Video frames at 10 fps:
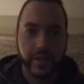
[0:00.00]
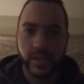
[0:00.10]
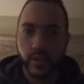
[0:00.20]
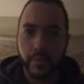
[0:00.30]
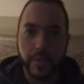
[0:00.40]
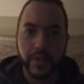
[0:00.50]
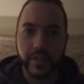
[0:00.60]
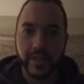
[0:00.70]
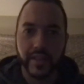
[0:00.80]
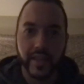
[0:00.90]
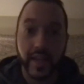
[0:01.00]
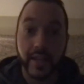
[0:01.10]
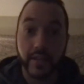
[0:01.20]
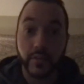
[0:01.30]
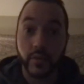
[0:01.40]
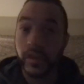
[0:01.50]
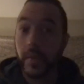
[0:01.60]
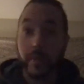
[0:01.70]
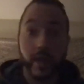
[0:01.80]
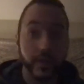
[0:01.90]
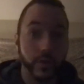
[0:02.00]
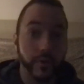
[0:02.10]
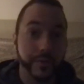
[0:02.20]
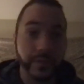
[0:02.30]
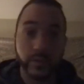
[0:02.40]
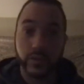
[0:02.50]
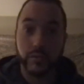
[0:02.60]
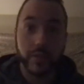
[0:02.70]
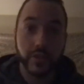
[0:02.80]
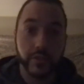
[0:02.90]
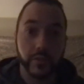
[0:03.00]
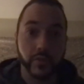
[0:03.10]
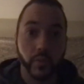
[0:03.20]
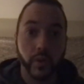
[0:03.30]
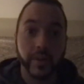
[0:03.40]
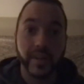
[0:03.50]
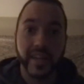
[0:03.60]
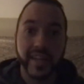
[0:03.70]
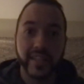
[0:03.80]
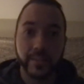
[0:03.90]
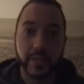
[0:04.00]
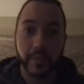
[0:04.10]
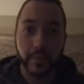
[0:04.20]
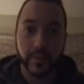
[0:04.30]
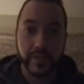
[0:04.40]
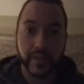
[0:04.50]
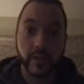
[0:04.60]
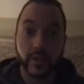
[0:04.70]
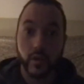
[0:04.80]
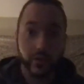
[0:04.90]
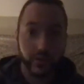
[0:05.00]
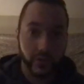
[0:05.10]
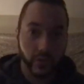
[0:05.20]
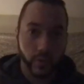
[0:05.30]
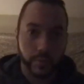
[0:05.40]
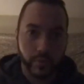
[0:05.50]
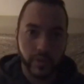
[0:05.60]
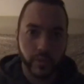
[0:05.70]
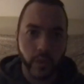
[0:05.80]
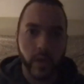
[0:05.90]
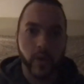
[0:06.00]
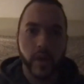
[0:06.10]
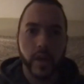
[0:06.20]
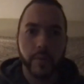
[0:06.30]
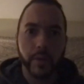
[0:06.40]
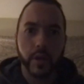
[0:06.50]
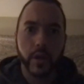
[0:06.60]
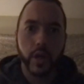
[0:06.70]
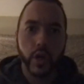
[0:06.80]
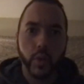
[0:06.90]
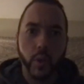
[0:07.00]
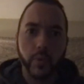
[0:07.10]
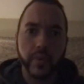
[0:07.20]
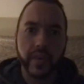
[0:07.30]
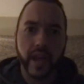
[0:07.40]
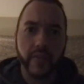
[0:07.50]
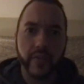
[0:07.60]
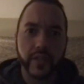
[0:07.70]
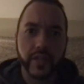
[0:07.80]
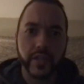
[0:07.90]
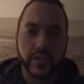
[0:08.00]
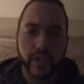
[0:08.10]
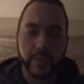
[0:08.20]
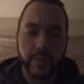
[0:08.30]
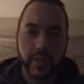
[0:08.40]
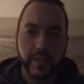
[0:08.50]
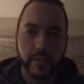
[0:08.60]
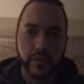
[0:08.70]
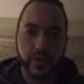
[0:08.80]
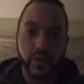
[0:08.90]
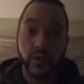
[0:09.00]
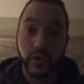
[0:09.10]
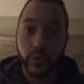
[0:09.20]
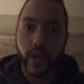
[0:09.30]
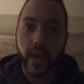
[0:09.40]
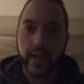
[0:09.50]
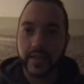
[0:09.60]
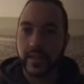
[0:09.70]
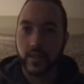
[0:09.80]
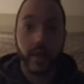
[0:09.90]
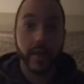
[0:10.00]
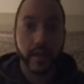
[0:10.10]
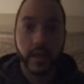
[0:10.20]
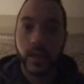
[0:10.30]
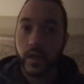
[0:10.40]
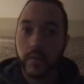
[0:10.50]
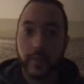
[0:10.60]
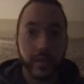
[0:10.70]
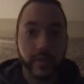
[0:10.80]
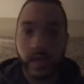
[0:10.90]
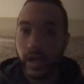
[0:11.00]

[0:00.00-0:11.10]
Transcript: there were pitches that they got to really, I mean, I know the field you mentioned was one to be able to sell you, also the scoreboard as well. But what were the conversations like? Because I'm sure you were asking, like, because